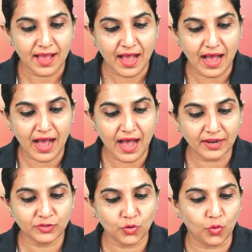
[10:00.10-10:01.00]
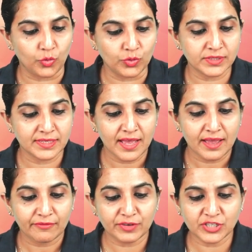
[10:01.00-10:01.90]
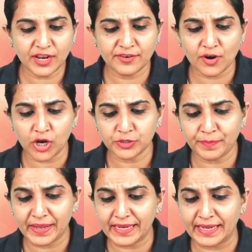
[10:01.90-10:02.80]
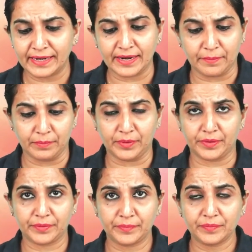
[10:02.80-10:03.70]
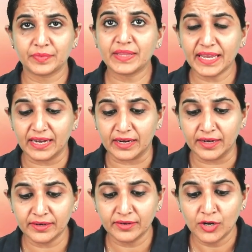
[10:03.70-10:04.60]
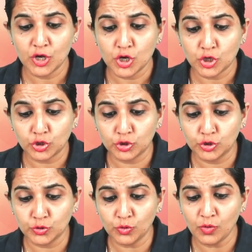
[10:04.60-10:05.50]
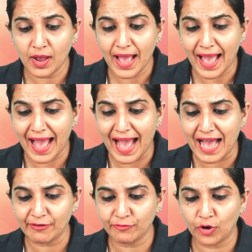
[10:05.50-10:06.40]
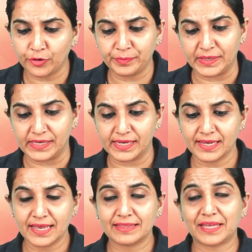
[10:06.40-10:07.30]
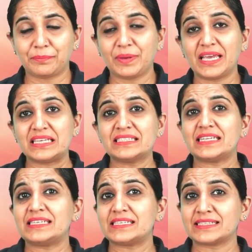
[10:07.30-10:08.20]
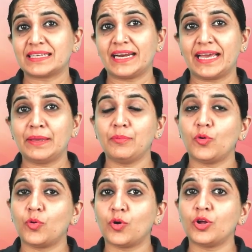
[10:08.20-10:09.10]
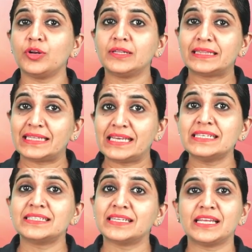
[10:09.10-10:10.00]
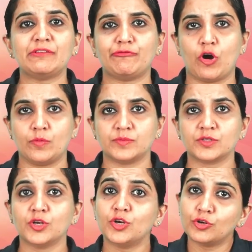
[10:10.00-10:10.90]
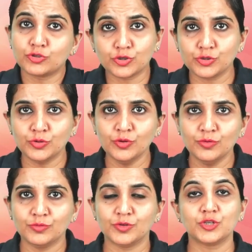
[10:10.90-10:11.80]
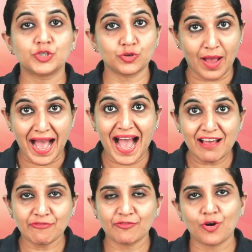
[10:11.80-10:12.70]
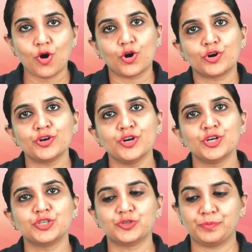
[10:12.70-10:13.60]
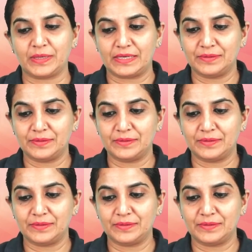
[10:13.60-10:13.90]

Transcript: are those which are not many in number. They are do, have or be. That means they describe all these three forms: to do, to have or to be.